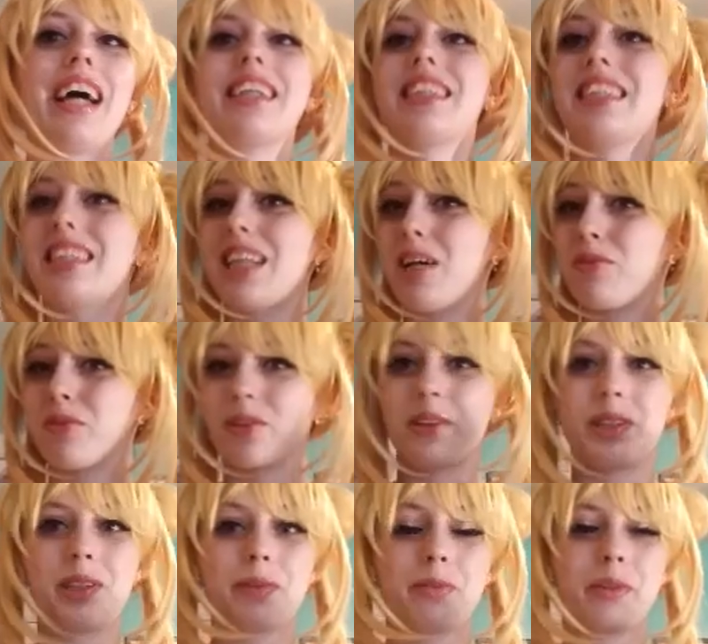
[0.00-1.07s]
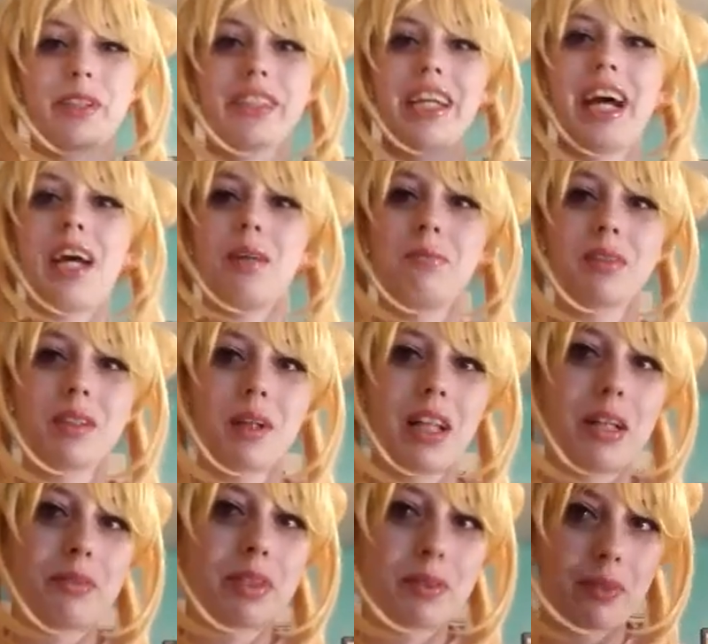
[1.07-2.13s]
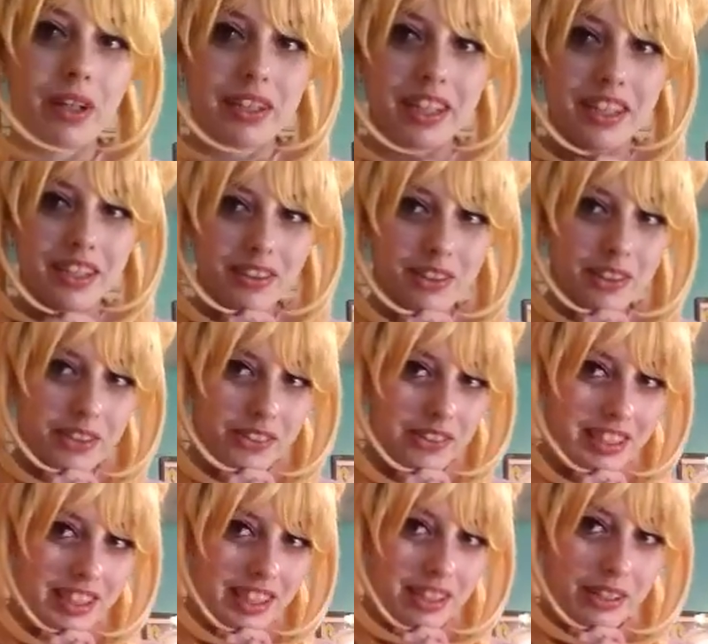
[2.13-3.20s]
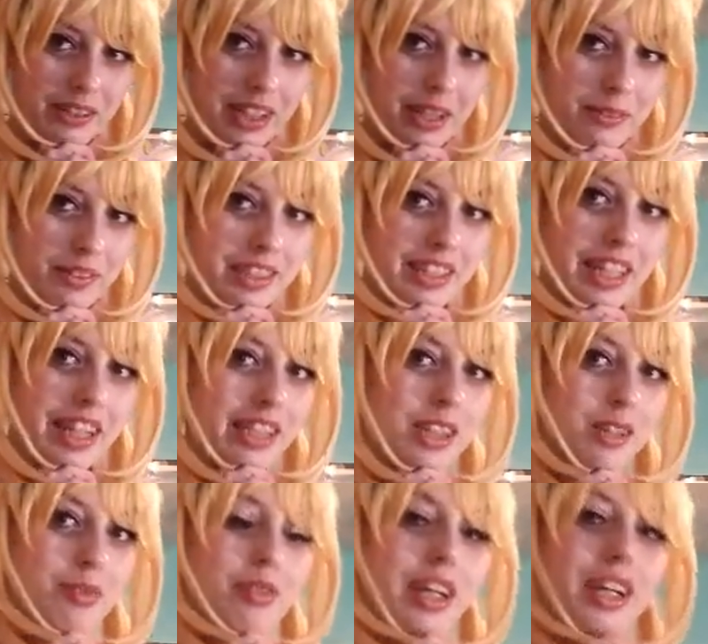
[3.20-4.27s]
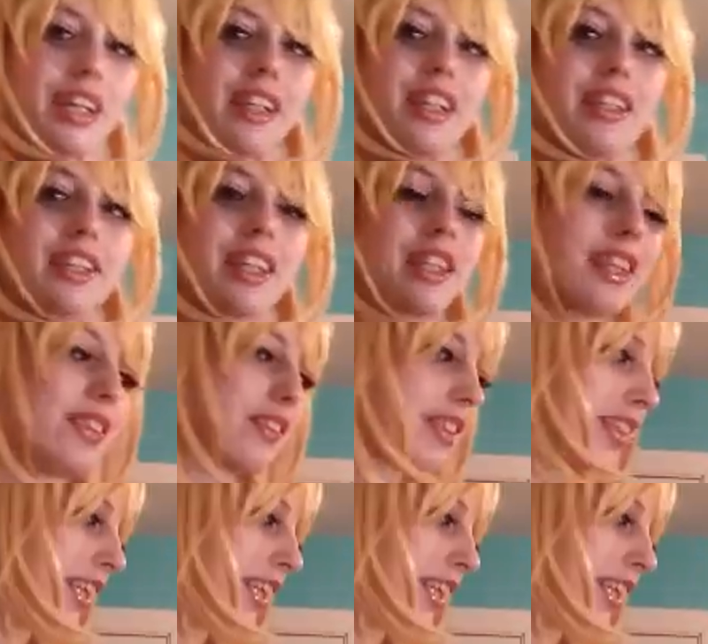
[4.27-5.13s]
several different times while I was walking through, so I was terrified to lose